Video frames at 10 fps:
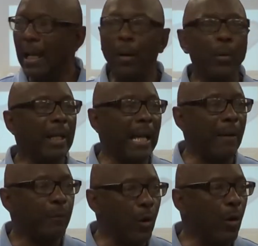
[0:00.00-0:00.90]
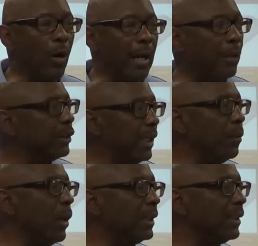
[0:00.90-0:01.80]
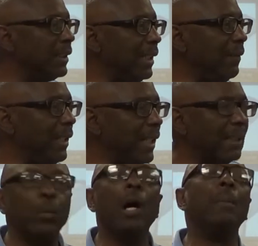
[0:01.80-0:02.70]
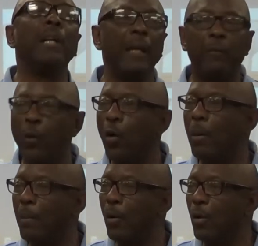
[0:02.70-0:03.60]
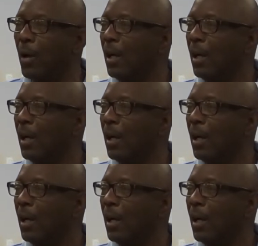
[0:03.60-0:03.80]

And I went and got four, and I was sitting watching TV, and I said, well, I'm gonna get four more.